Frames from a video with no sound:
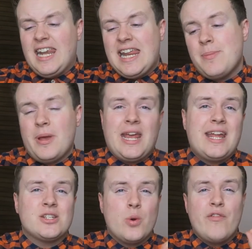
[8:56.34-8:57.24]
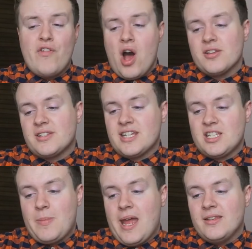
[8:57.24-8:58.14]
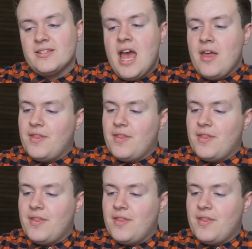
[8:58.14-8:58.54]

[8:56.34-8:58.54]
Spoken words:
leaping into a vast expense.